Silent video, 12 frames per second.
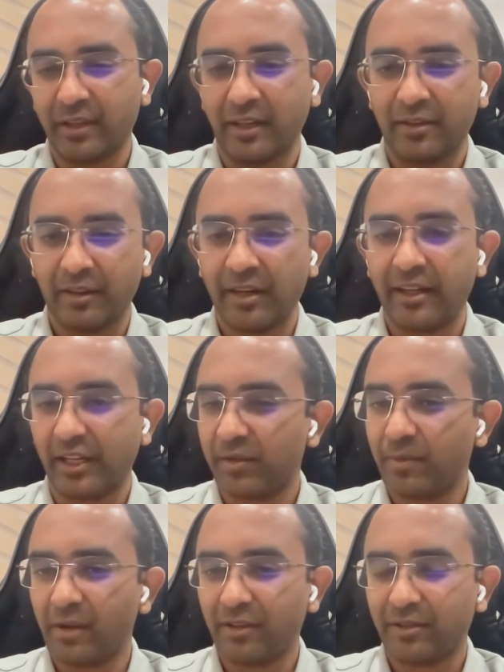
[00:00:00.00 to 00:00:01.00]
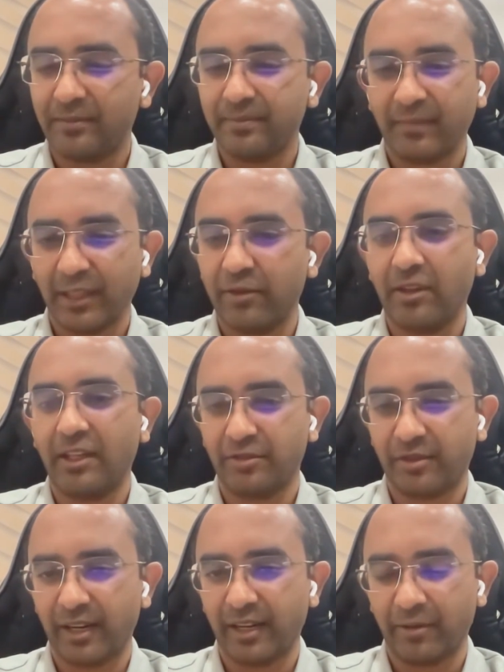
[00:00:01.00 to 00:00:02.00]
you enter in a text box, it's all a
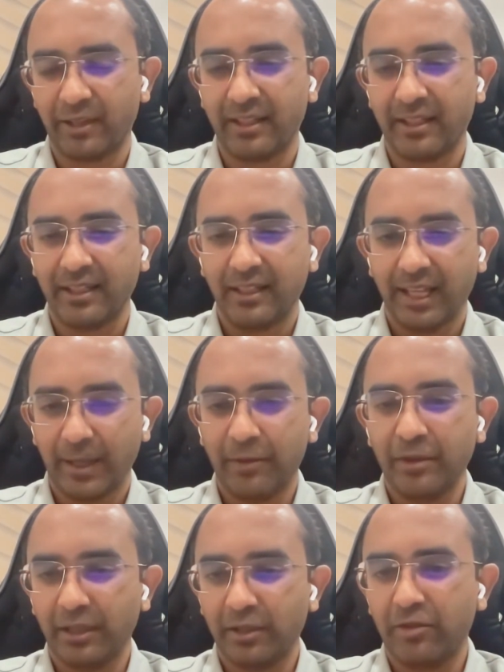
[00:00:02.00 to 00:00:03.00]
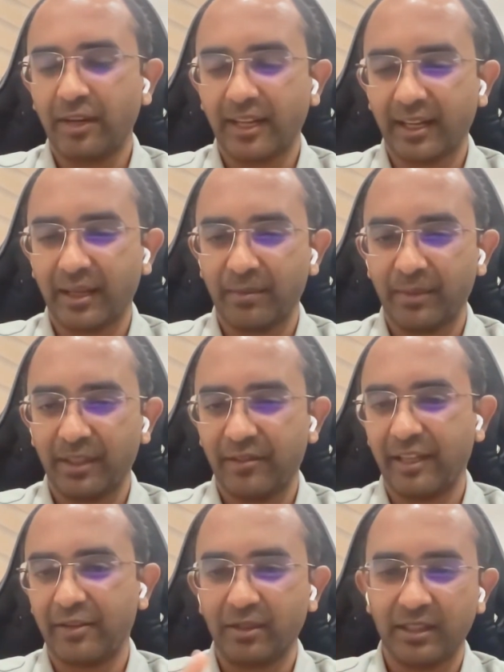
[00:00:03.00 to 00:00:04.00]
string, right? Even though it looks like a number,
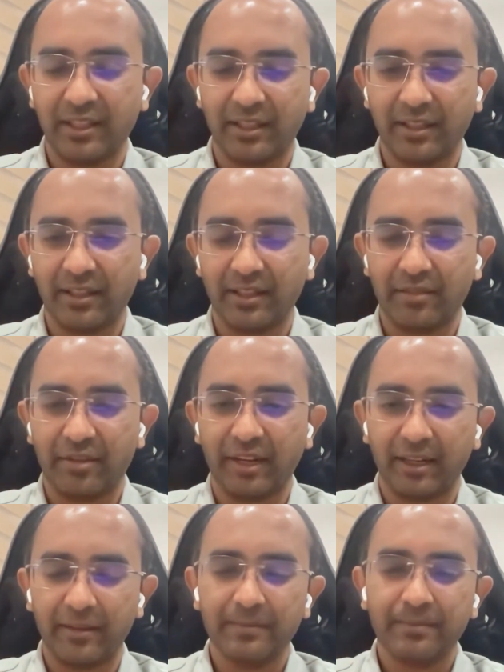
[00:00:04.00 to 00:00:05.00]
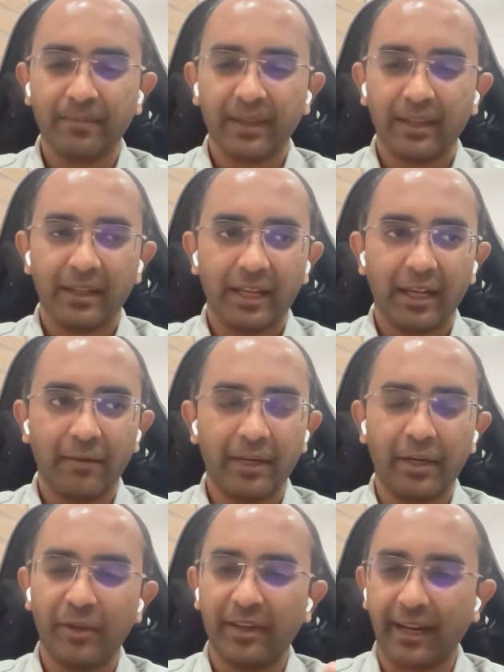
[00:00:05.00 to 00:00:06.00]
it's actually a string. And
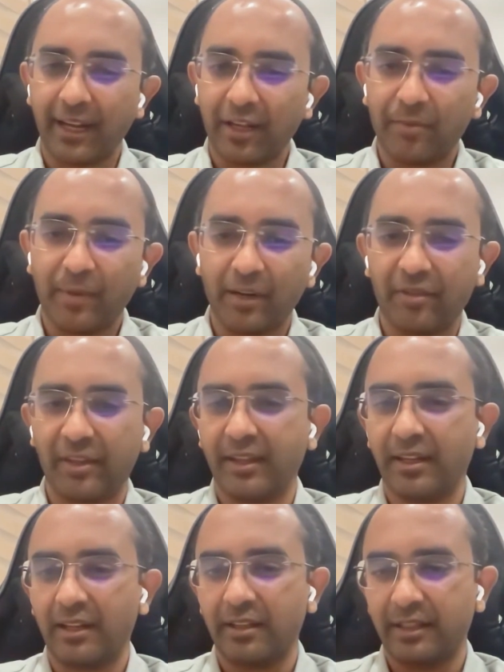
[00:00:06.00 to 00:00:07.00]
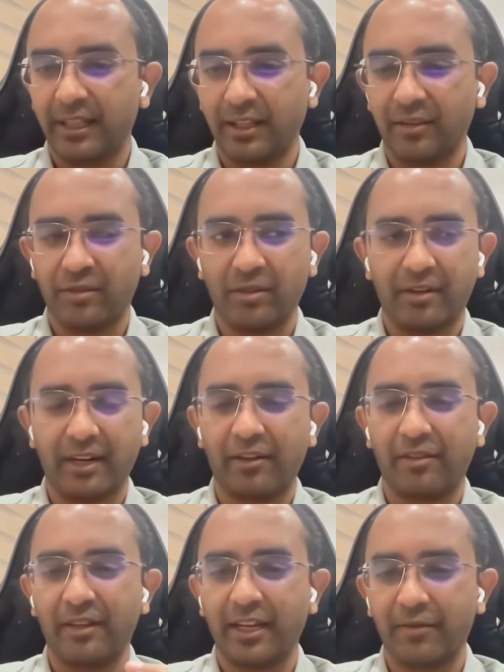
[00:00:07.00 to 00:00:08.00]
when you're doing regex parsing and other things, you're
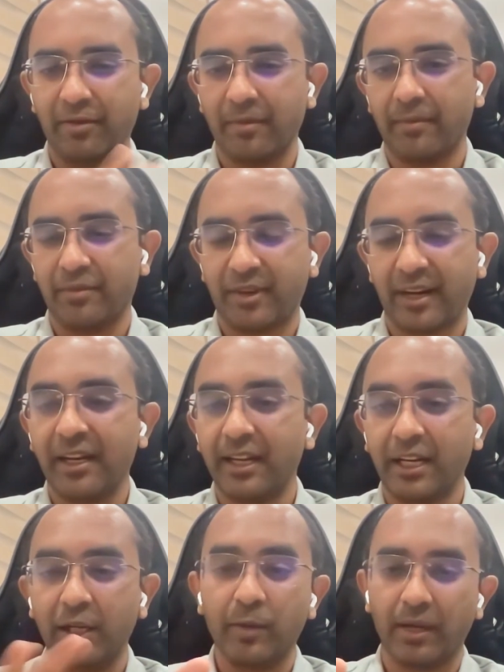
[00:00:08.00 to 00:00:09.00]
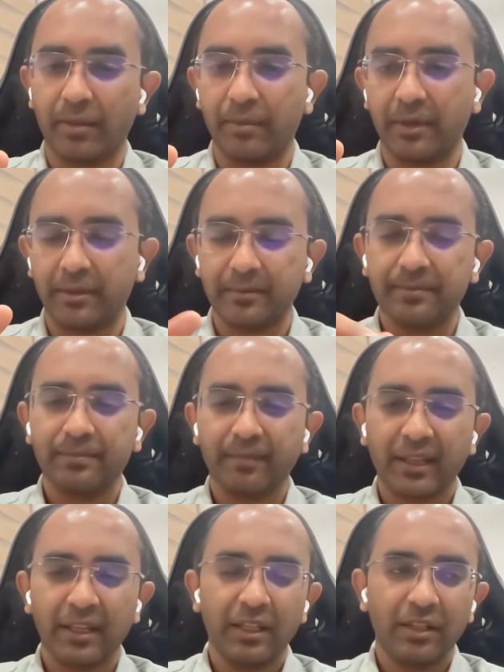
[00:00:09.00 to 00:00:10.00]
translating from string into a number.
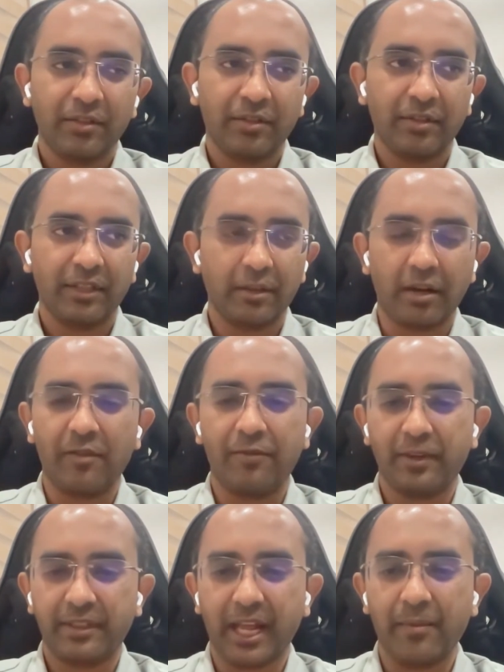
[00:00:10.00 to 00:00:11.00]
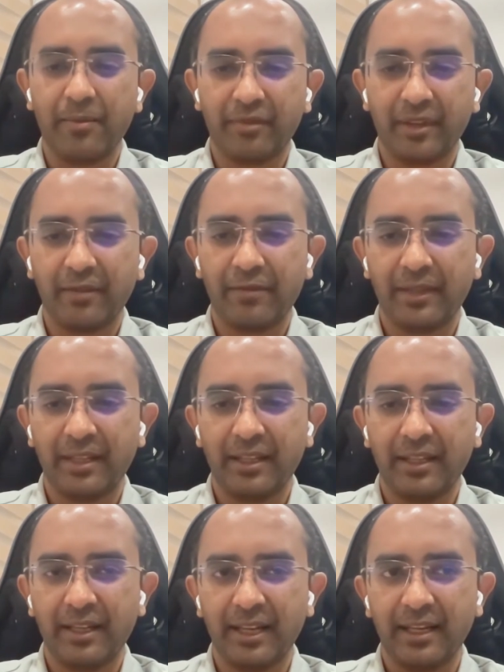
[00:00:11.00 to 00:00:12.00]
So there's a lot of type
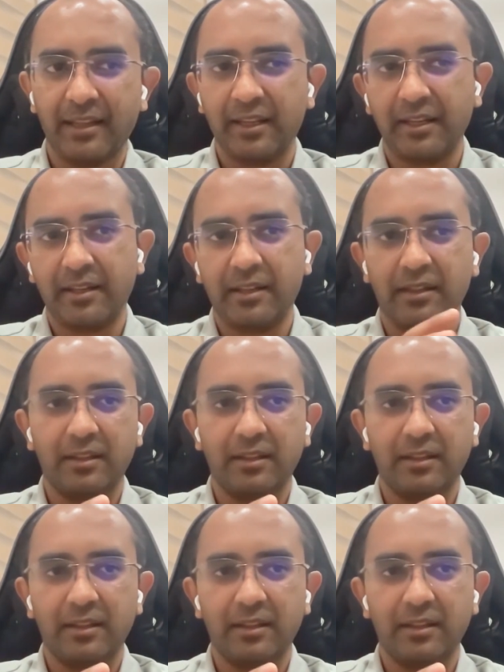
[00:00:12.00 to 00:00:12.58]
safety related